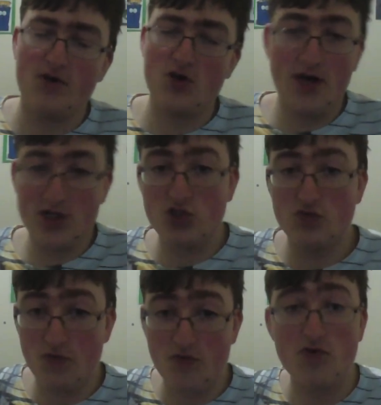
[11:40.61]
You'd actually
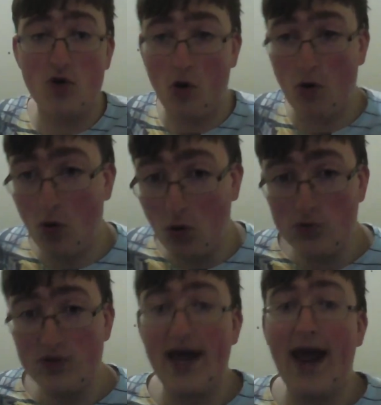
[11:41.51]
draw through your
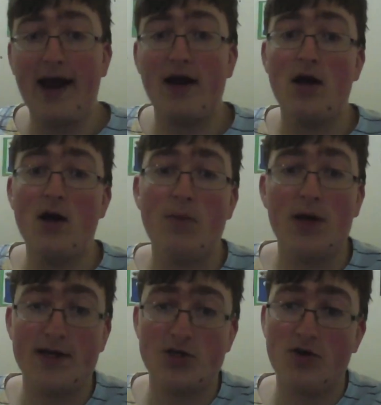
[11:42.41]
whole deck by
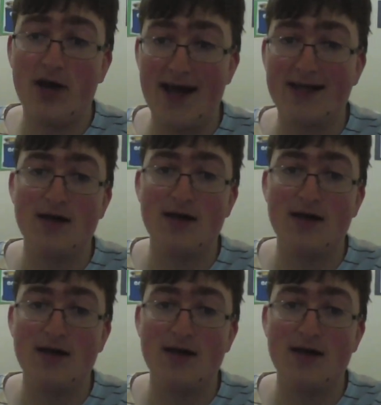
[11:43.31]
like turn 8.